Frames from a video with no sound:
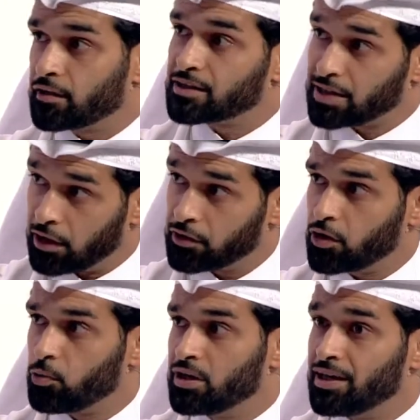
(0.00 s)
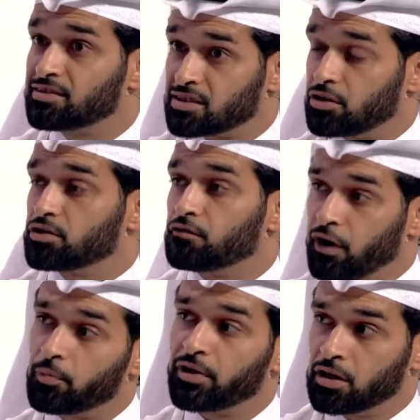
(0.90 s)
the talent that we need to start
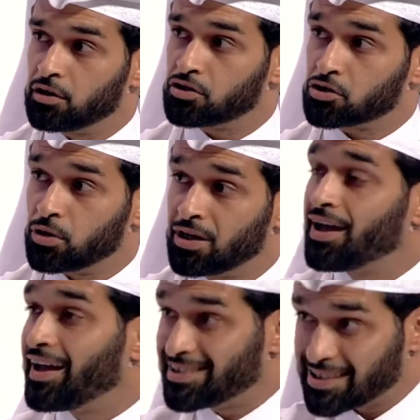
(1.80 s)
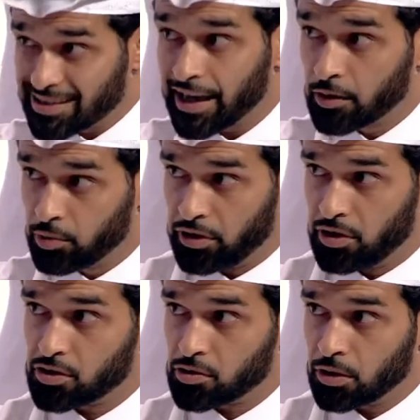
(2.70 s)
developing an industry, a sustainable
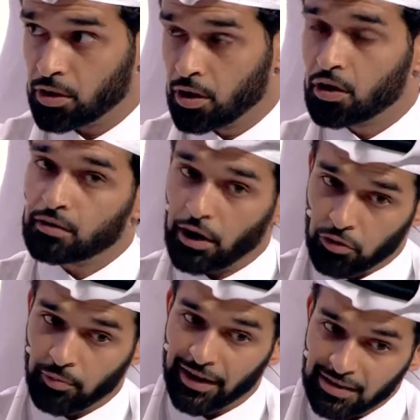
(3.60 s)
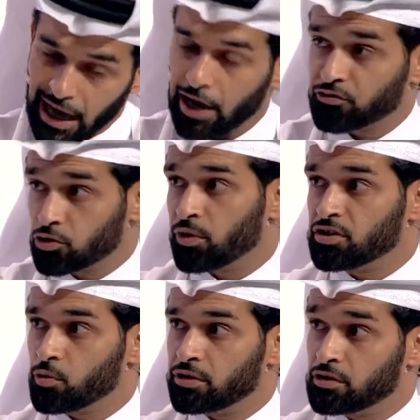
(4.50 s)
industry that remains after
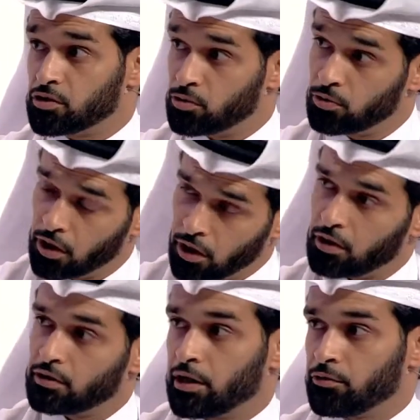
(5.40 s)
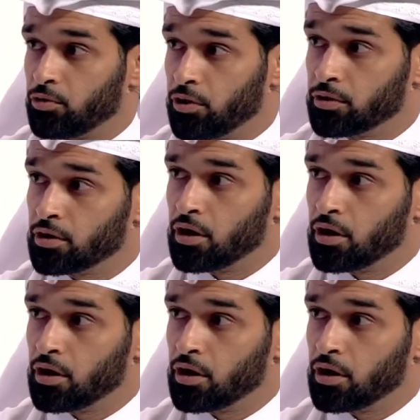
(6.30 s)
2022 down the road.